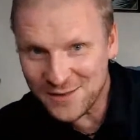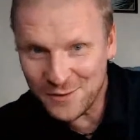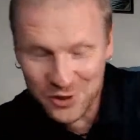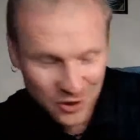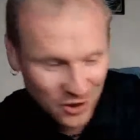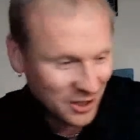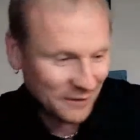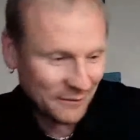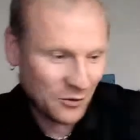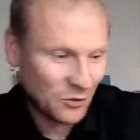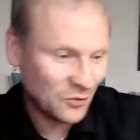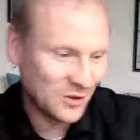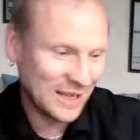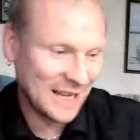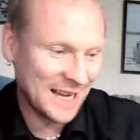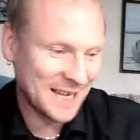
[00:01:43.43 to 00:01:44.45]
which I
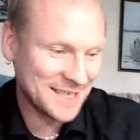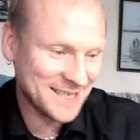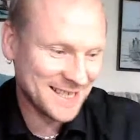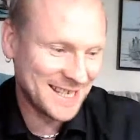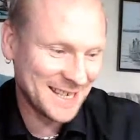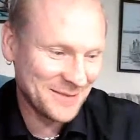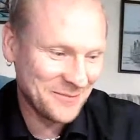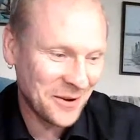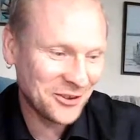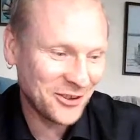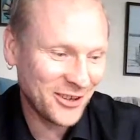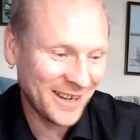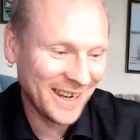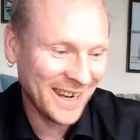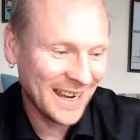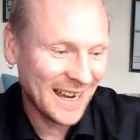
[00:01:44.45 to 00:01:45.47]
reviewed last
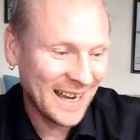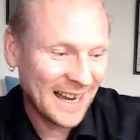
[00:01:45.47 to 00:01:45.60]
Monday,